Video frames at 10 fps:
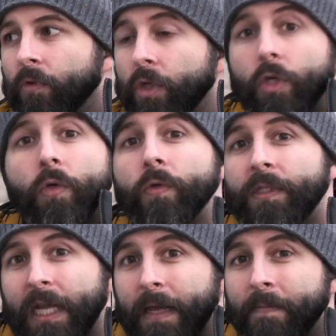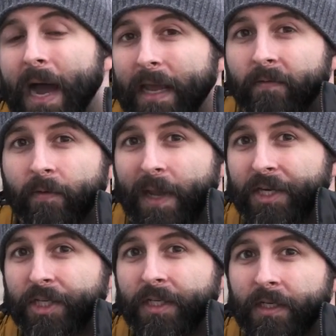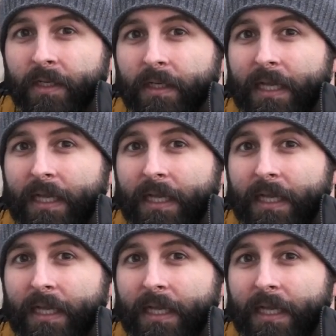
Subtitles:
used in my information